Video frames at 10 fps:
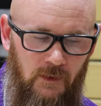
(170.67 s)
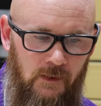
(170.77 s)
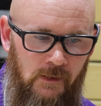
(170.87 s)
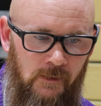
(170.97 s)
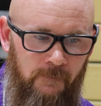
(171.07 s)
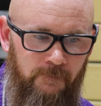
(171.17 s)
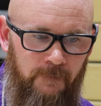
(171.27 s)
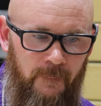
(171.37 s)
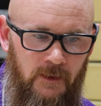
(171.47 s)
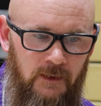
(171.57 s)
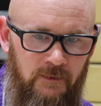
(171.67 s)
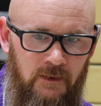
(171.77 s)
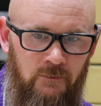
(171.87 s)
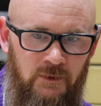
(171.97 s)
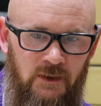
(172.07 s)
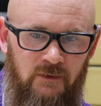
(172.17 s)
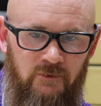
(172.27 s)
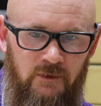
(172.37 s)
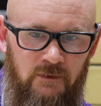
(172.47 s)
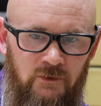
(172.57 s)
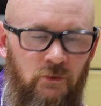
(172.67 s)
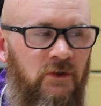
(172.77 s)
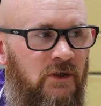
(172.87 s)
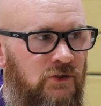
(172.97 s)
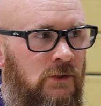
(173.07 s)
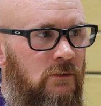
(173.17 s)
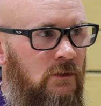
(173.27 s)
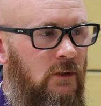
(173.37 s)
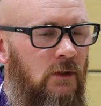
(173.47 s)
And then we have a new addition,